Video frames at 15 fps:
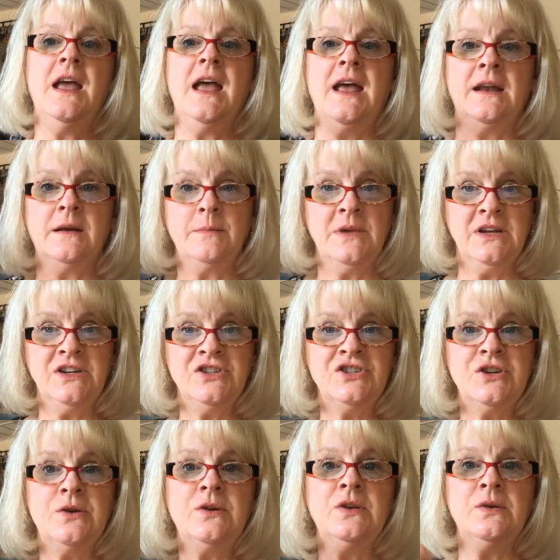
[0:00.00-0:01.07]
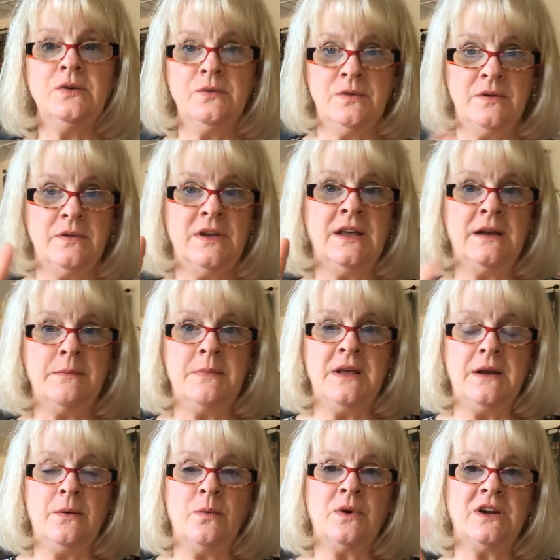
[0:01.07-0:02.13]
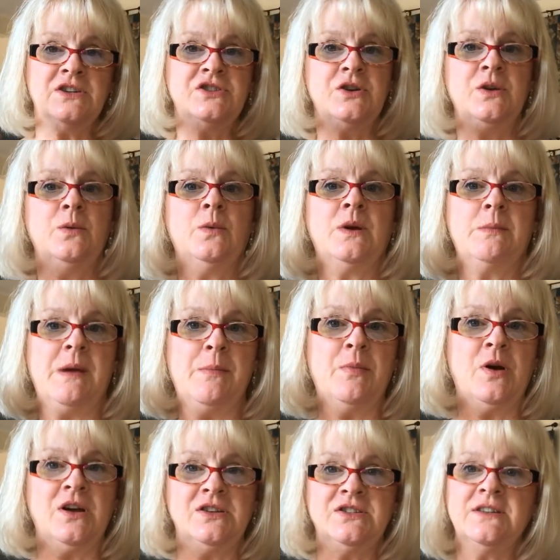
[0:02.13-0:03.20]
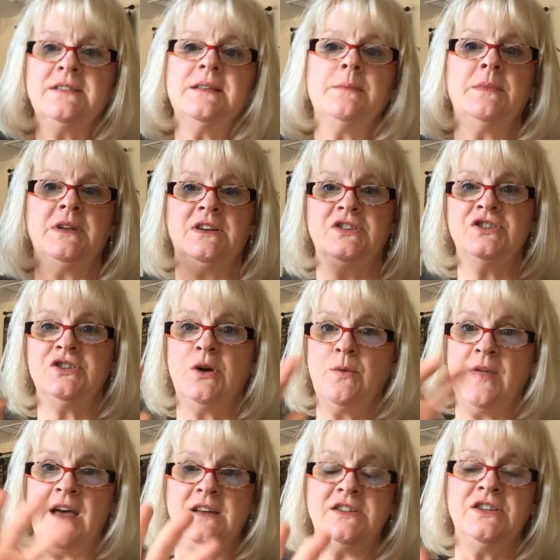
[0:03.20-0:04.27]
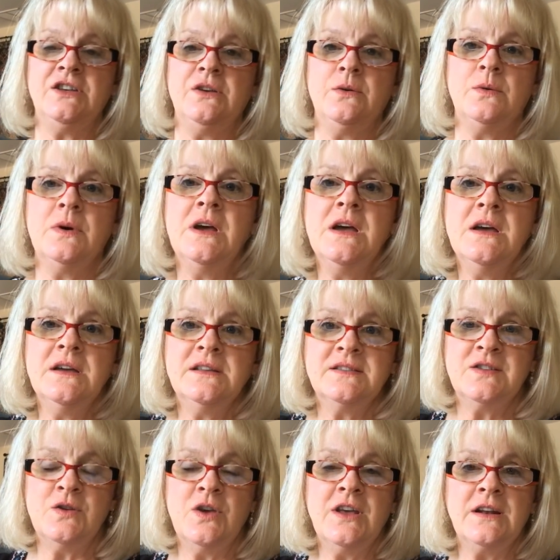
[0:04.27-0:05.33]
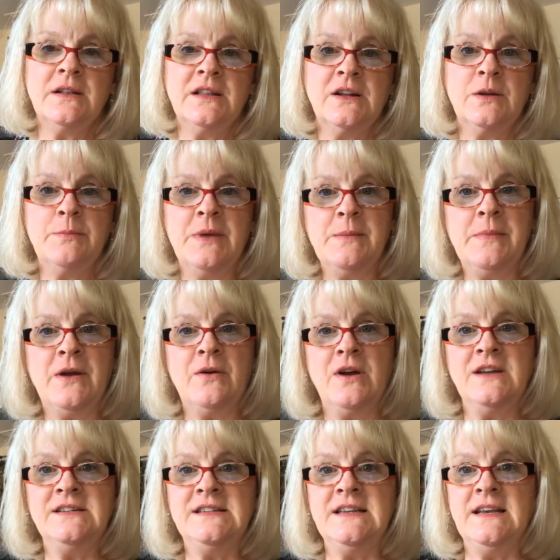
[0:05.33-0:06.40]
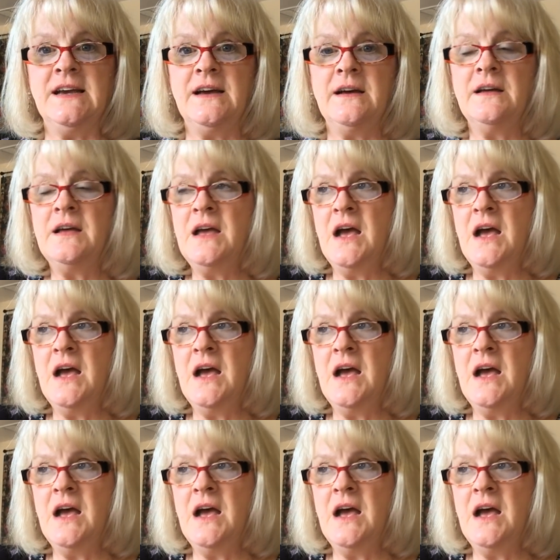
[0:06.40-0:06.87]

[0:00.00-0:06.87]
And I'm going to show you in a minute when I show you one of my projects. I'm going to show that to you so you get a little bit better idea.